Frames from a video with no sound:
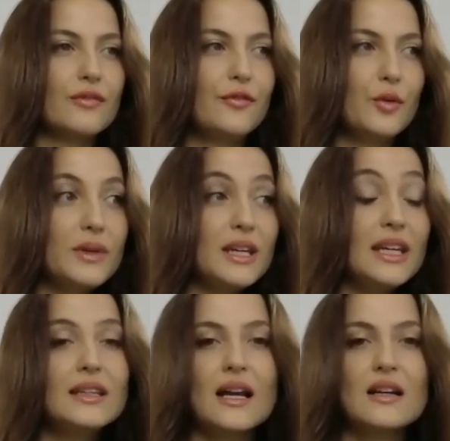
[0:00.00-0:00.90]
For me,
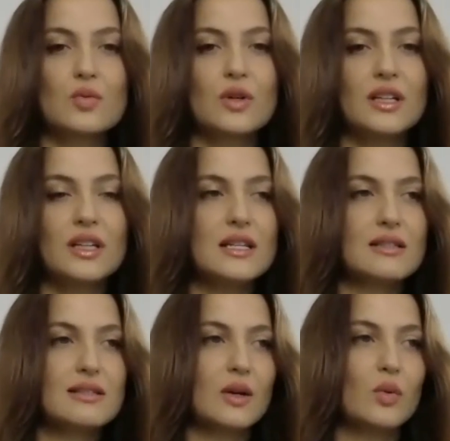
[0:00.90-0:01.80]
that is what it
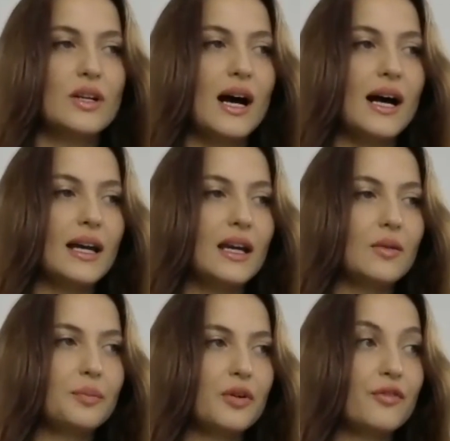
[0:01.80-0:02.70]
is. Like when I
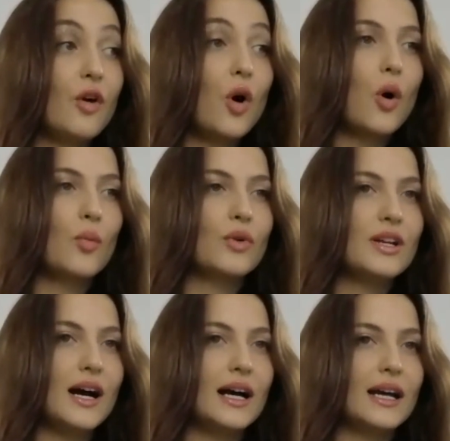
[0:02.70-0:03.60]
perform, when
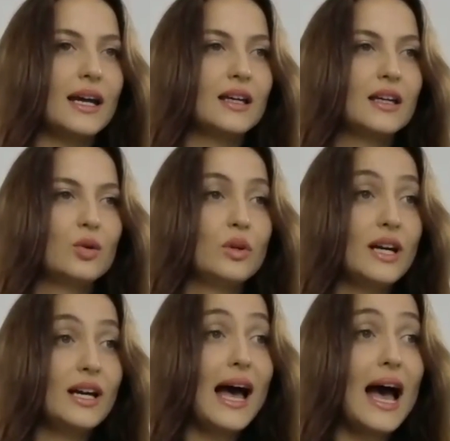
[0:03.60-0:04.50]
I
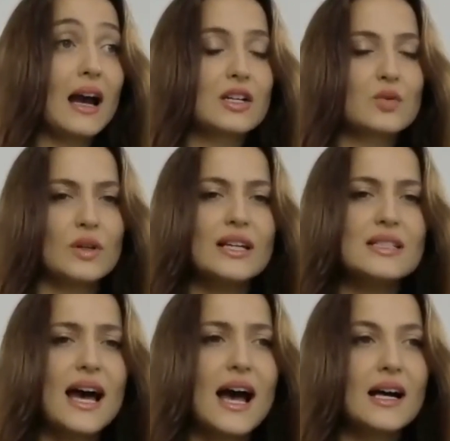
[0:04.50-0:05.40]
act, when I
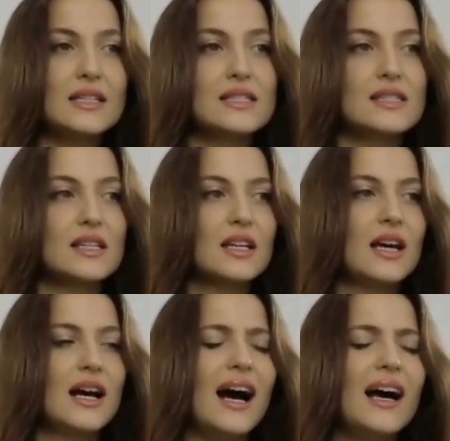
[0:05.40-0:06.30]
dance,
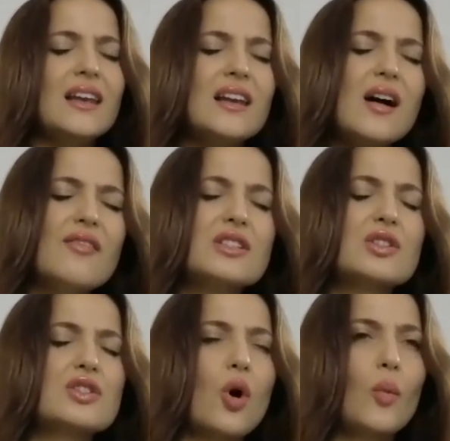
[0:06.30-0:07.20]
I love it
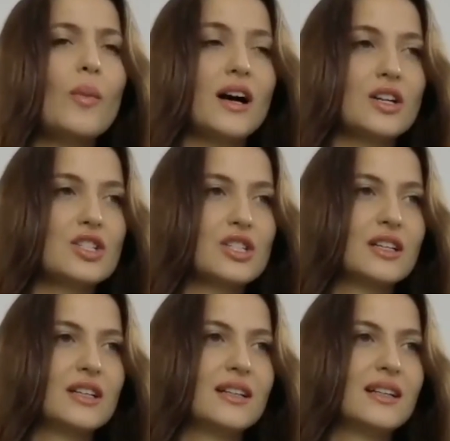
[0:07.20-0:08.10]
so much
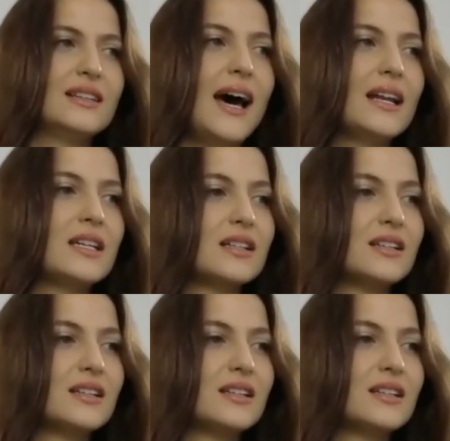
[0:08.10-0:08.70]
that